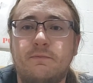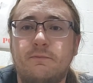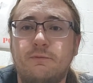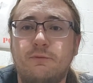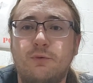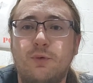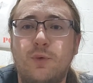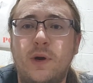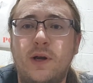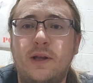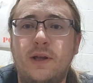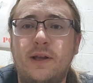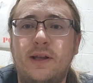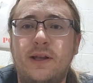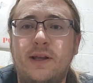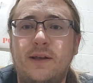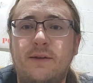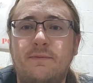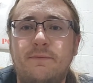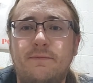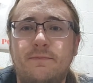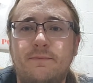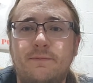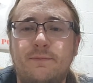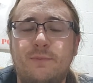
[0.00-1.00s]

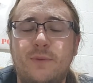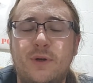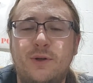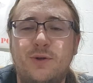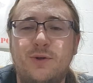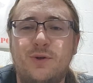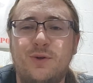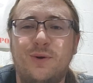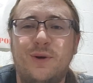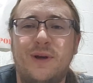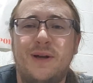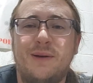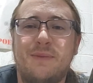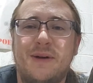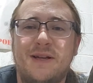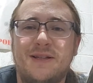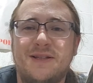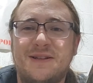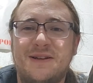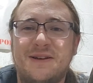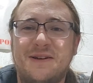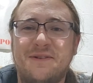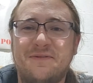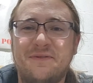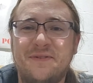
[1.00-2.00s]
really enjoying
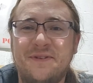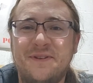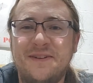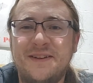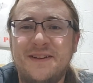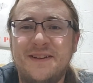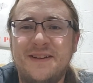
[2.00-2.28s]
myself.